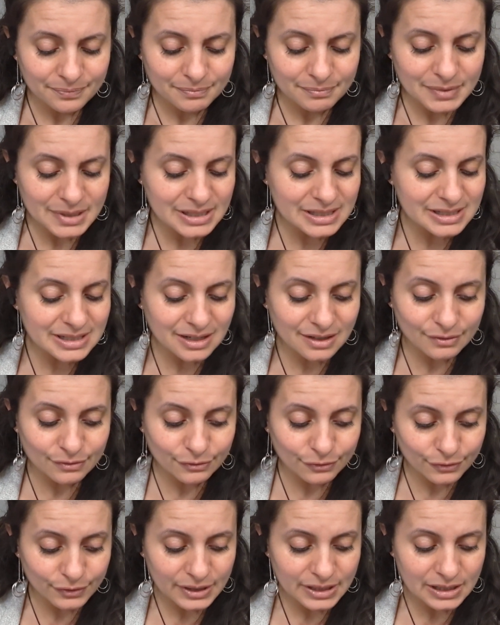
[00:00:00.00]
be set
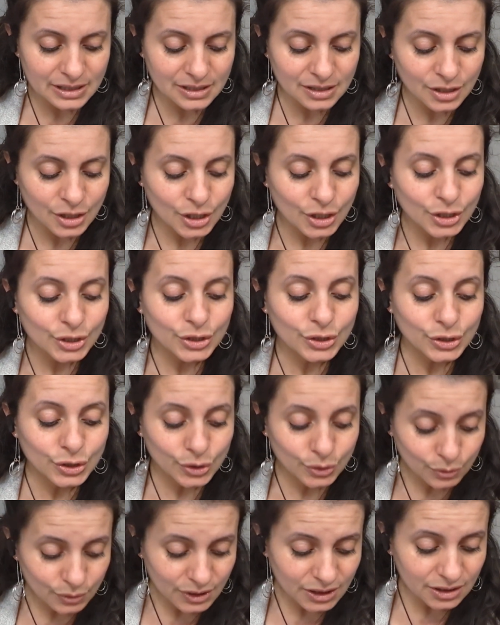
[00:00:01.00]
free.
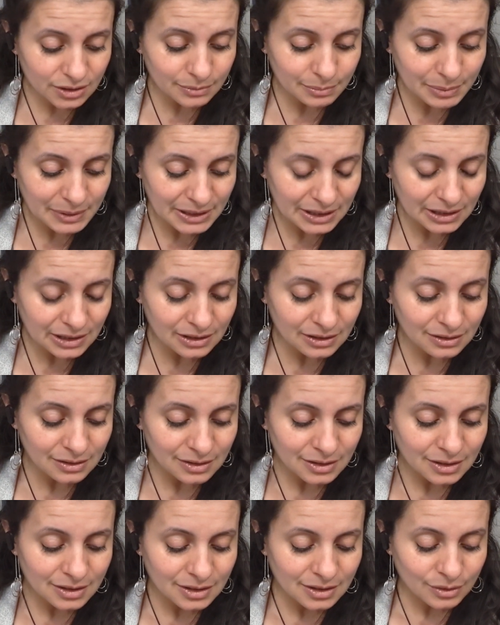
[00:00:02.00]
You could be
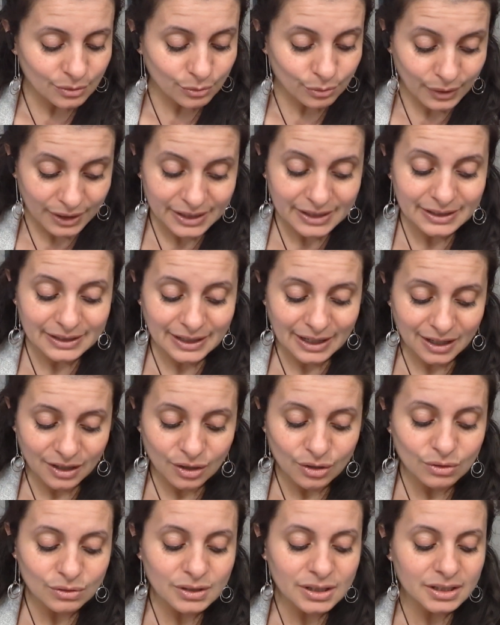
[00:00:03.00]
right
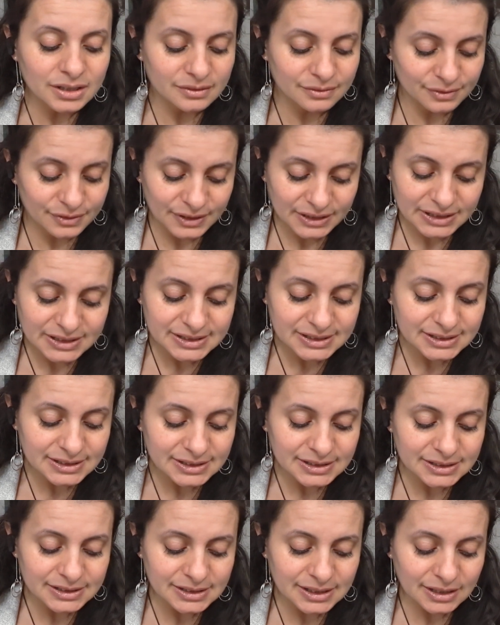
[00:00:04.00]
now
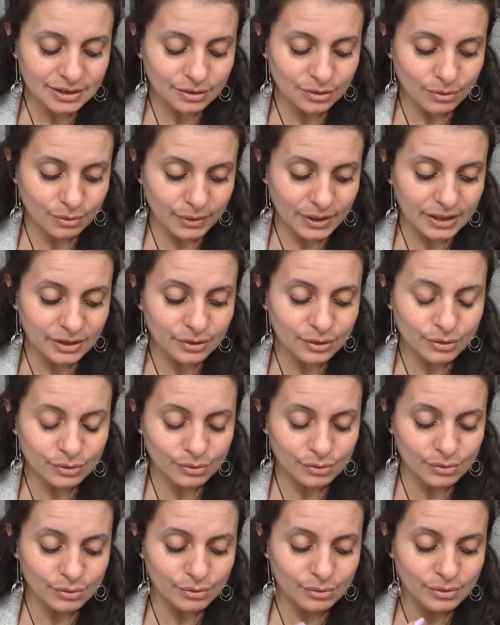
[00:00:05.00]
conflicted and going
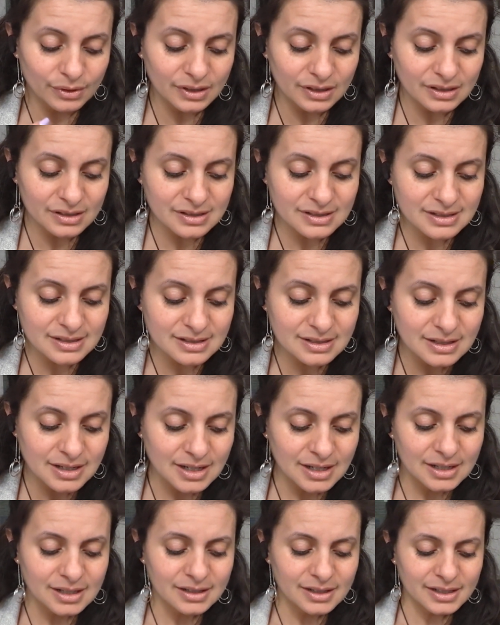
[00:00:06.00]
through this,
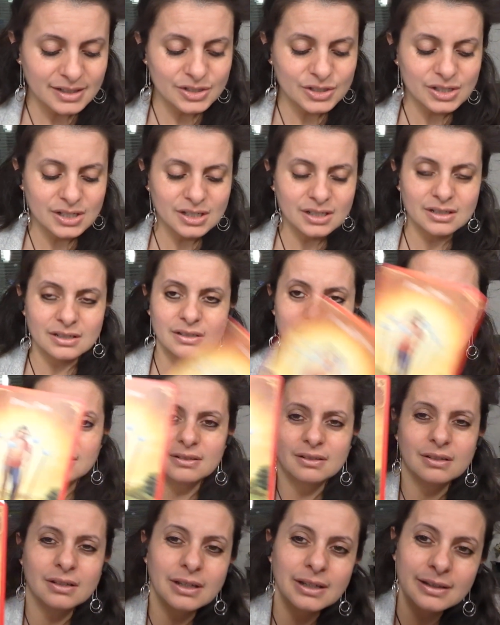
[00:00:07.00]
like
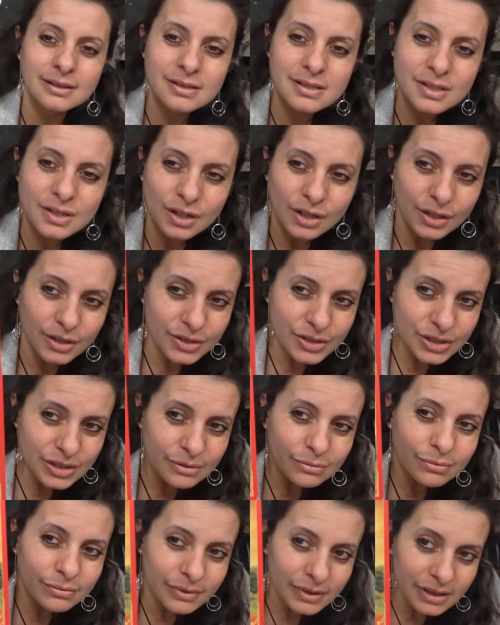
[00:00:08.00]
in this card,
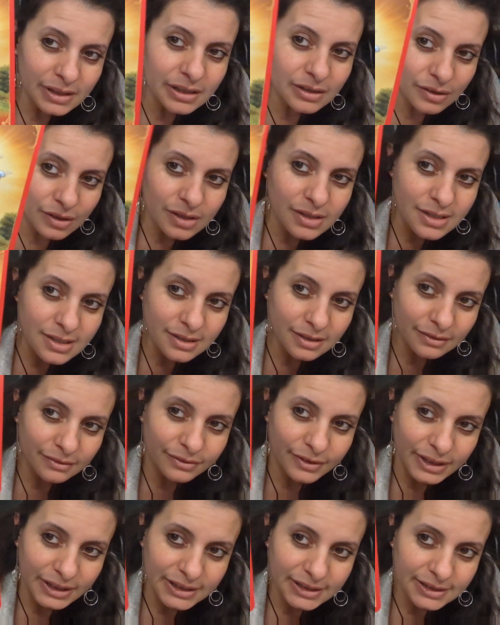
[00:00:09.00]
she really looks
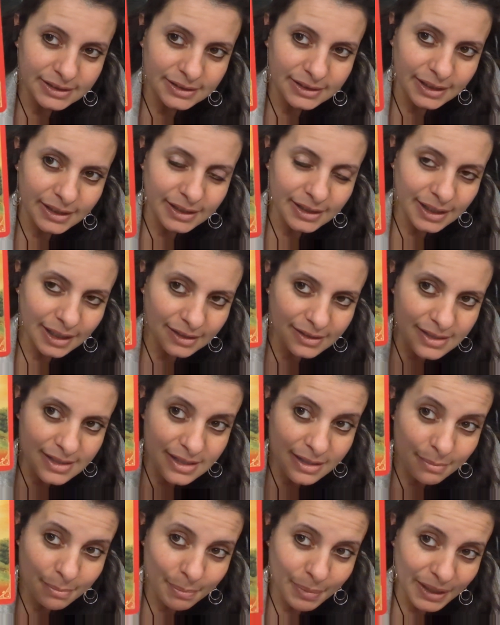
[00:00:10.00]
conflicted. Like that's
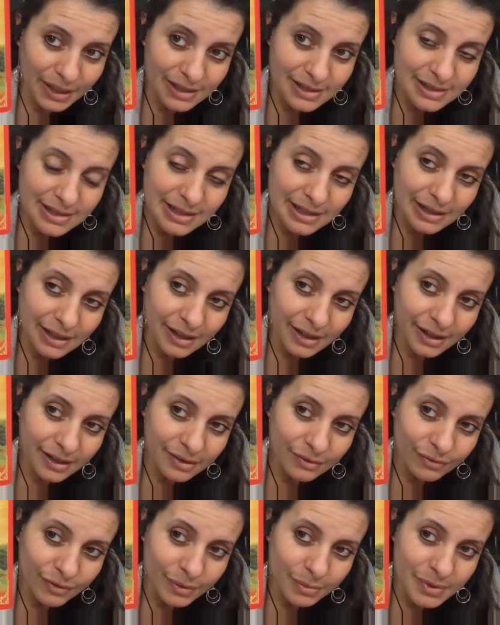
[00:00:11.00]
the biggest thing I
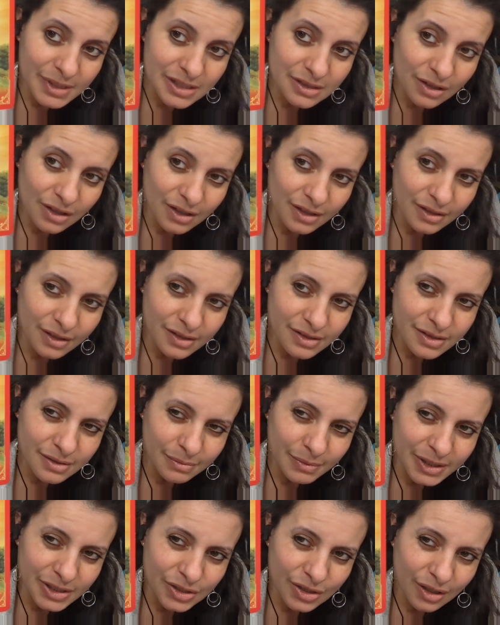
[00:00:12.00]
get from this card, not so
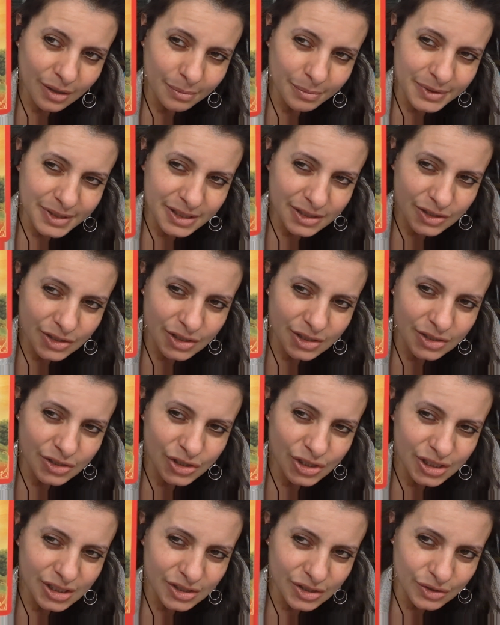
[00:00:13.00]
much competition.
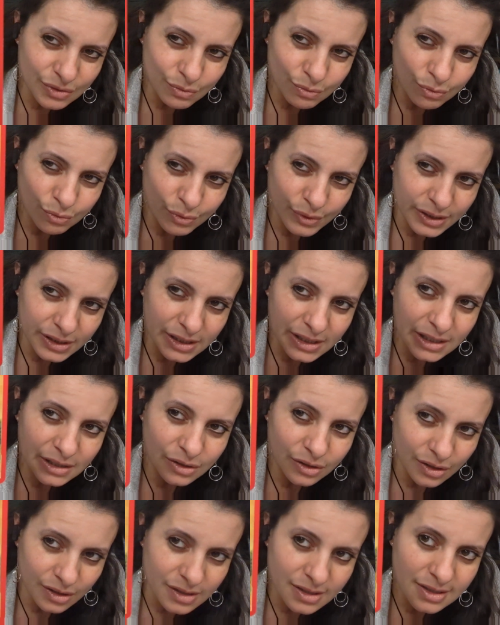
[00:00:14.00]
She just really
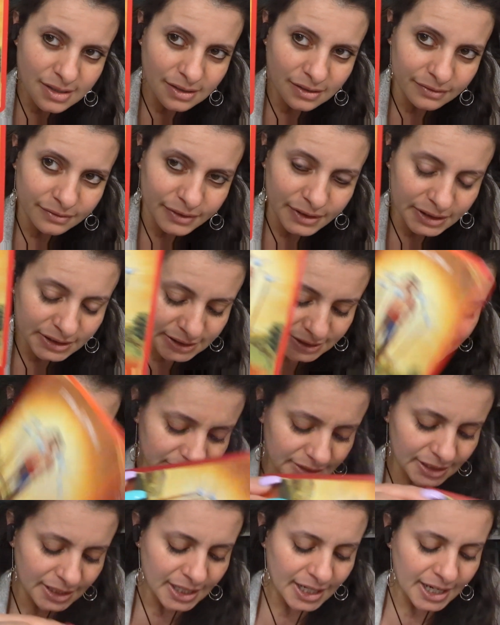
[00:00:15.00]
looks conflicted.